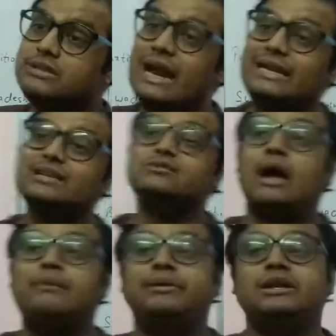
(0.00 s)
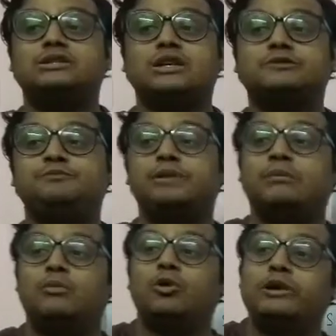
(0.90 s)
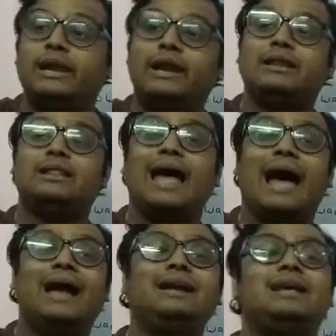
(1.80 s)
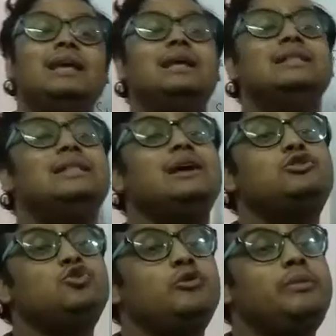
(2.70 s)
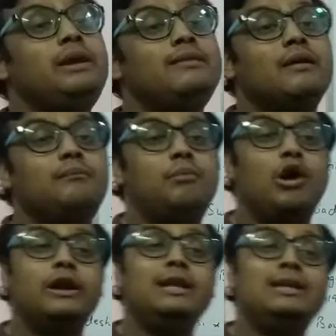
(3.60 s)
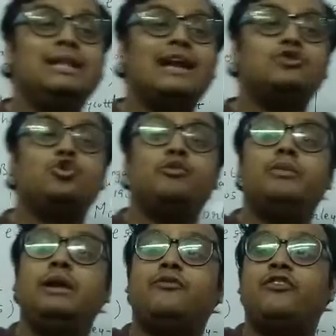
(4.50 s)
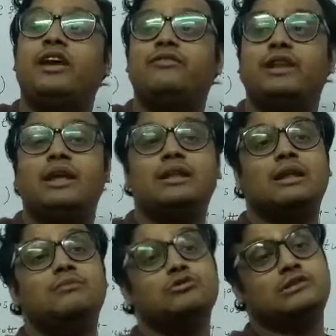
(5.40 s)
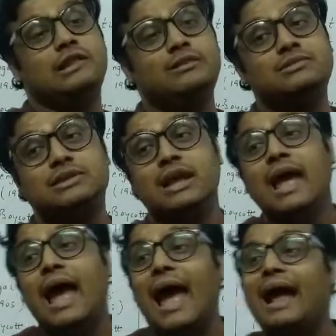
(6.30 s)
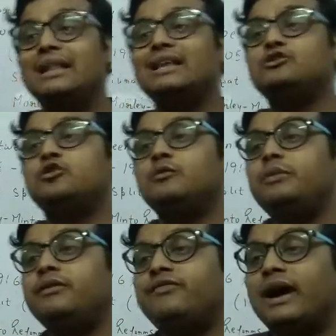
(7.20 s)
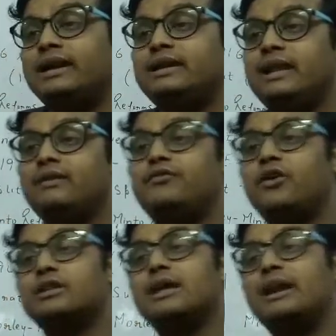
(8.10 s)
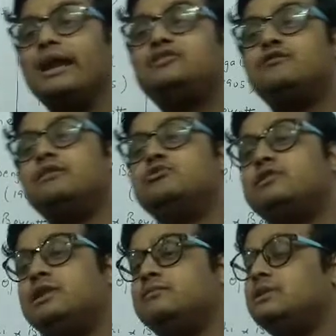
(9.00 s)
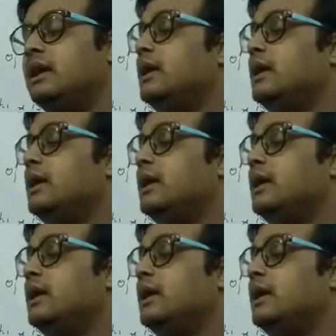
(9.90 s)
That is why Britishers promoted that there should be some body that should be favoring the Muslims and they should be fighting for the rights of the Muslims.